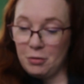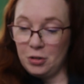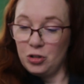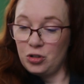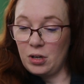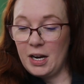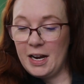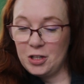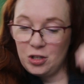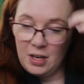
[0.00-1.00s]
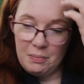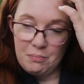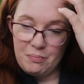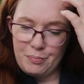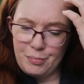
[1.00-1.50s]
pretty sure I actually
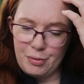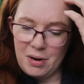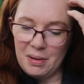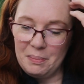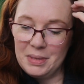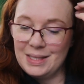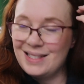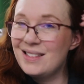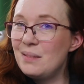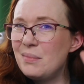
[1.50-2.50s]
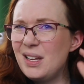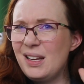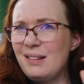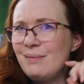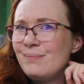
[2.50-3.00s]
probably missed something
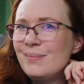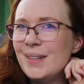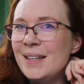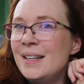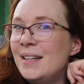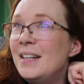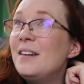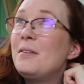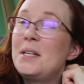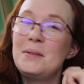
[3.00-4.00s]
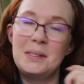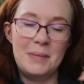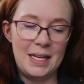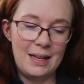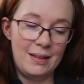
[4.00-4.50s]
when I was
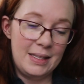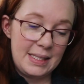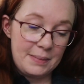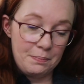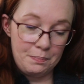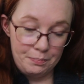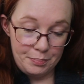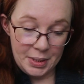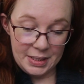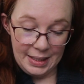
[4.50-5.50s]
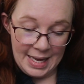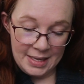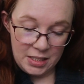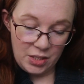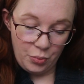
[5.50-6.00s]
making this, but
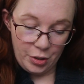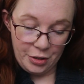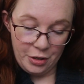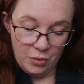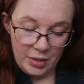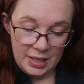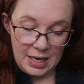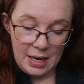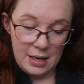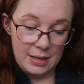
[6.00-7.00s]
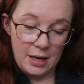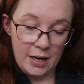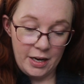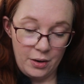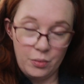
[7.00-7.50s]
alas, we're gonna go with it, and
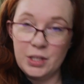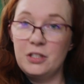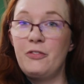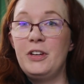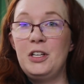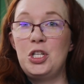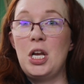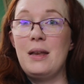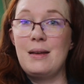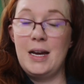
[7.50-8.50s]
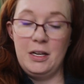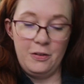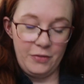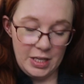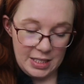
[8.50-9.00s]
I want to finish 9
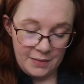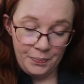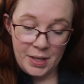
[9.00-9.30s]
of these.